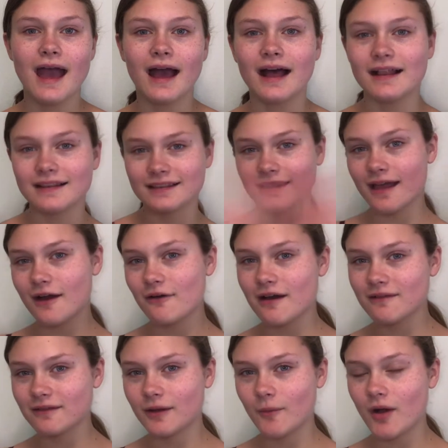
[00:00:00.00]
Hello
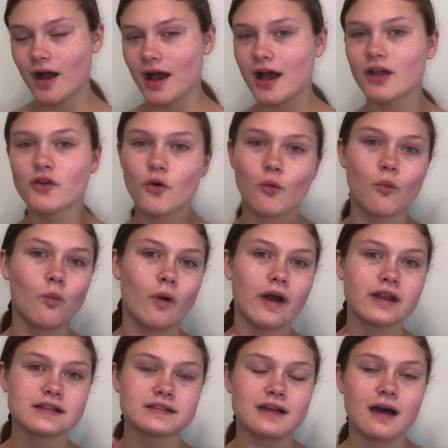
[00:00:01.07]
everyone, what
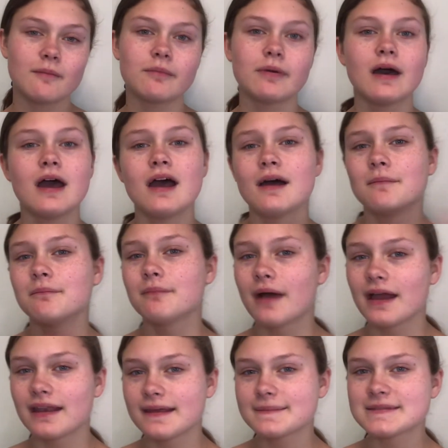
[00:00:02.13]
is up? My
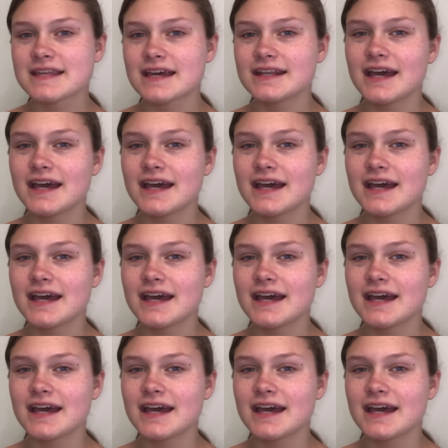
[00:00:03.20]
name is Anna